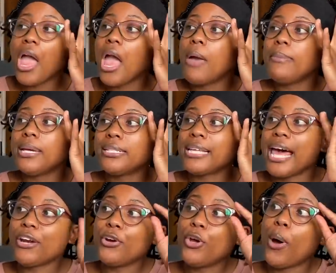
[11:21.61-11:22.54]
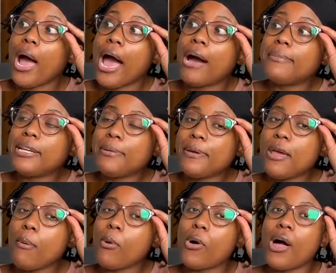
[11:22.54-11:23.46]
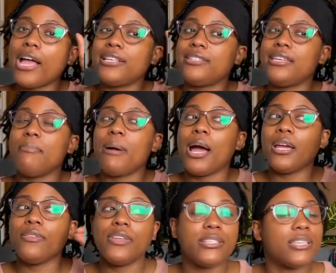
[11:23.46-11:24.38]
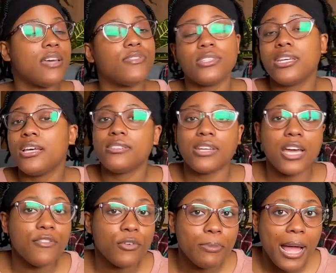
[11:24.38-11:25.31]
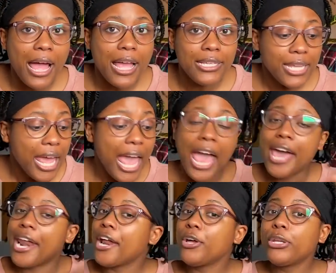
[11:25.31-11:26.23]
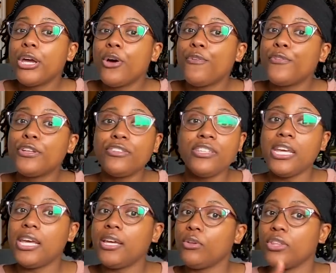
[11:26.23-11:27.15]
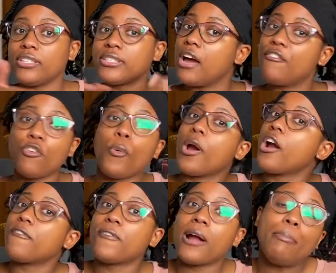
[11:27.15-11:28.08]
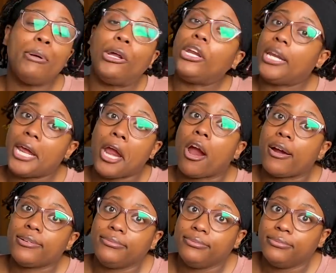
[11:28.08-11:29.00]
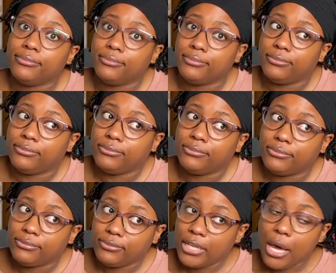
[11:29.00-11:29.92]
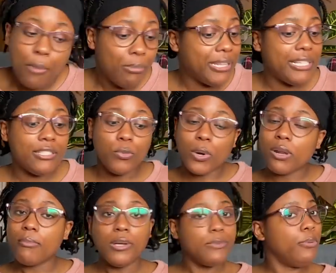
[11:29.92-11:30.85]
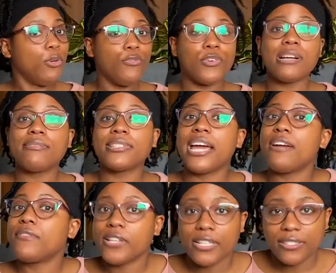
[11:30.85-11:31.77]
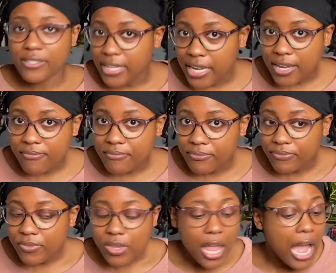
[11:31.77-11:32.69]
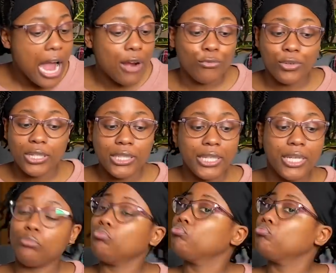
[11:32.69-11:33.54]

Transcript: Because I don't know how many people I see buying things because of cover buys. And I don't know if you're seeing this cover wherever I put it here. But this is one of the most beautiful covers I ever did see. The